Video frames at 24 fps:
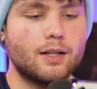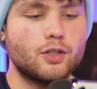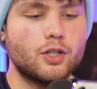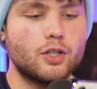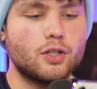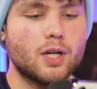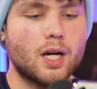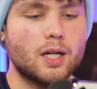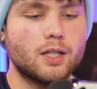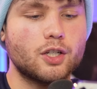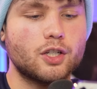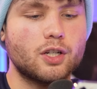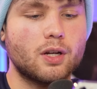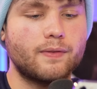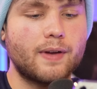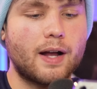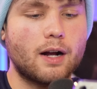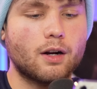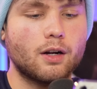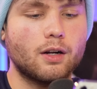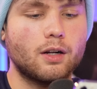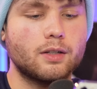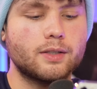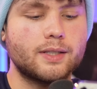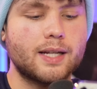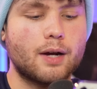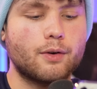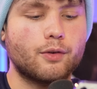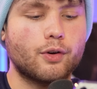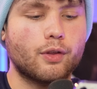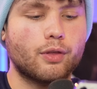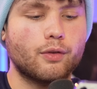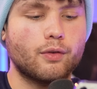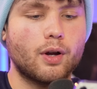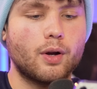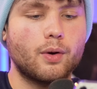and she tried to shove alcohol down
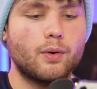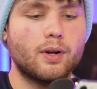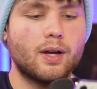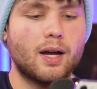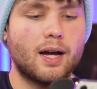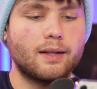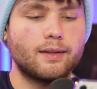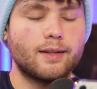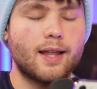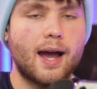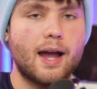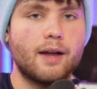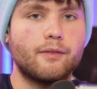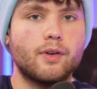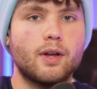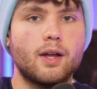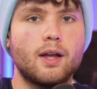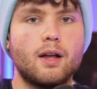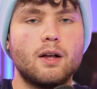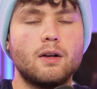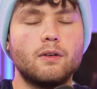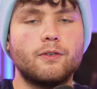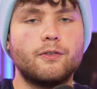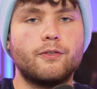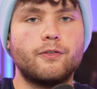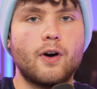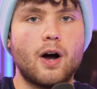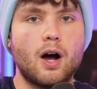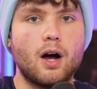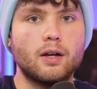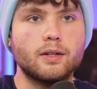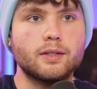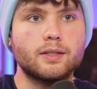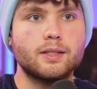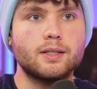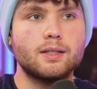her throat on live.
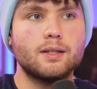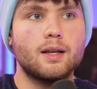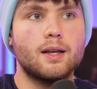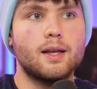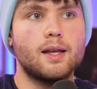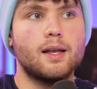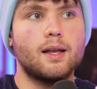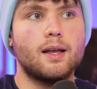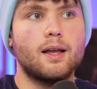False.